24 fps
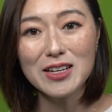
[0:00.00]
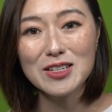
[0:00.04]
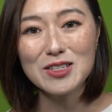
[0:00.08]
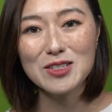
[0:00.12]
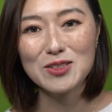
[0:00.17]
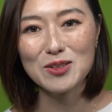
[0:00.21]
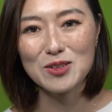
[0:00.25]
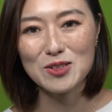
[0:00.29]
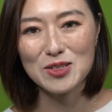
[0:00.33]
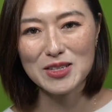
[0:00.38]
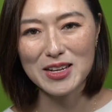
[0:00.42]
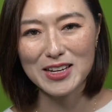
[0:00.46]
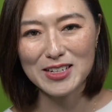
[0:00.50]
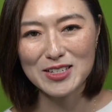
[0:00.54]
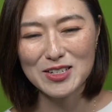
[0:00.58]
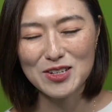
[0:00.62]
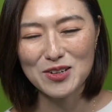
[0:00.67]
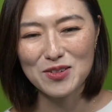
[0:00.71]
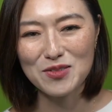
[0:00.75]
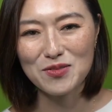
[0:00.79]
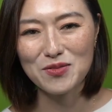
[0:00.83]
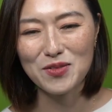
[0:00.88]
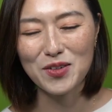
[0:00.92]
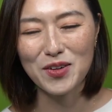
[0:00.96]
so stay
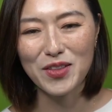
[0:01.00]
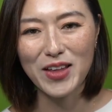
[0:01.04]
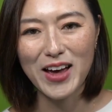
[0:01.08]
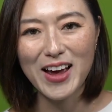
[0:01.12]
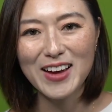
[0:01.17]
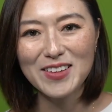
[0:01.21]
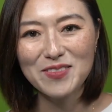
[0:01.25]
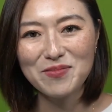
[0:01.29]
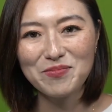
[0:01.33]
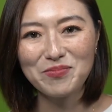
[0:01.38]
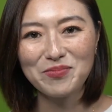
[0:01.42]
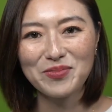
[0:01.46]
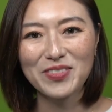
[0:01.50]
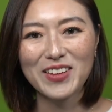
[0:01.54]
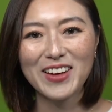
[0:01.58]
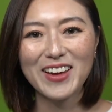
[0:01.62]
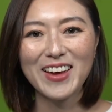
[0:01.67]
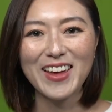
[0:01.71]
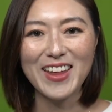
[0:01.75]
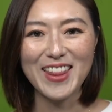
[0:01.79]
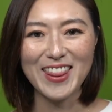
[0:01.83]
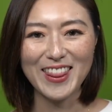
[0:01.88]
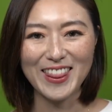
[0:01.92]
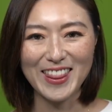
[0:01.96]
tuned for that.
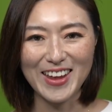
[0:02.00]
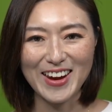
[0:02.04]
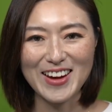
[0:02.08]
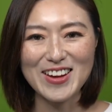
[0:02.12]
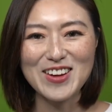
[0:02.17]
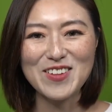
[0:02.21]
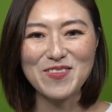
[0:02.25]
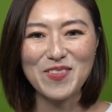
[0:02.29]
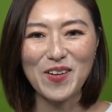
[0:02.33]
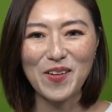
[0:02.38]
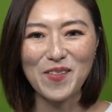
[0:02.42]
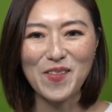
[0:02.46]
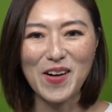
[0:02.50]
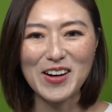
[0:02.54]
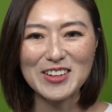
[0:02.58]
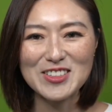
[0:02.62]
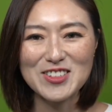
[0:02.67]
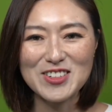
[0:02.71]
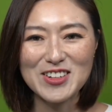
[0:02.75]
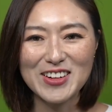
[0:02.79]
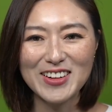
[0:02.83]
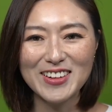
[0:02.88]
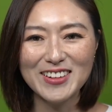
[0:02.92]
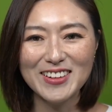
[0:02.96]
Thank you for
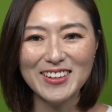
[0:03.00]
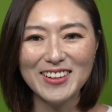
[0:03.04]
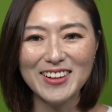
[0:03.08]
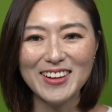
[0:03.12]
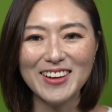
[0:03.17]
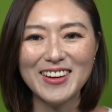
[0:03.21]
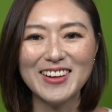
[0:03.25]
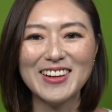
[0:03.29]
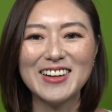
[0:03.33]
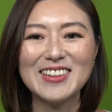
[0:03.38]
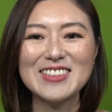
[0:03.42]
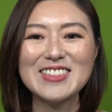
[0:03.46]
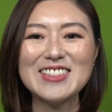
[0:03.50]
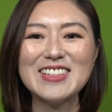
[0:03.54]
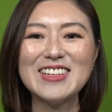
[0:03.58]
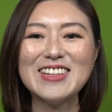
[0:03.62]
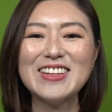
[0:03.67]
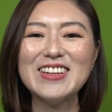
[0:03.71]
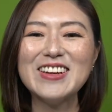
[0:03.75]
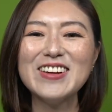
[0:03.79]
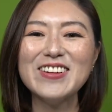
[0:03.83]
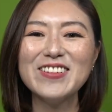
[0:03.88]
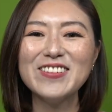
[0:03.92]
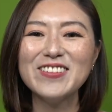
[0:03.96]
watching, and I'll see
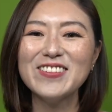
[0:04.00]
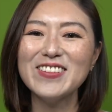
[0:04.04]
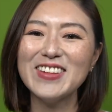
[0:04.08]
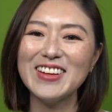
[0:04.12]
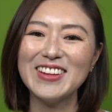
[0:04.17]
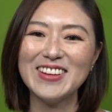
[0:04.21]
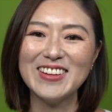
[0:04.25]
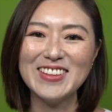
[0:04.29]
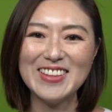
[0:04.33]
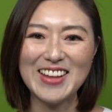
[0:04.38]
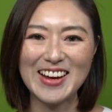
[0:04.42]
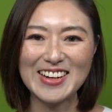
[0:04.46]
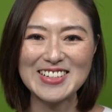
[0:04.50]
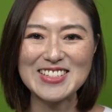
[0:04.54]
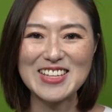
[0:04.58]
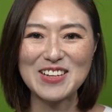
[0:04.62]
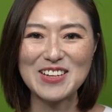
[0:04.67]
you in the next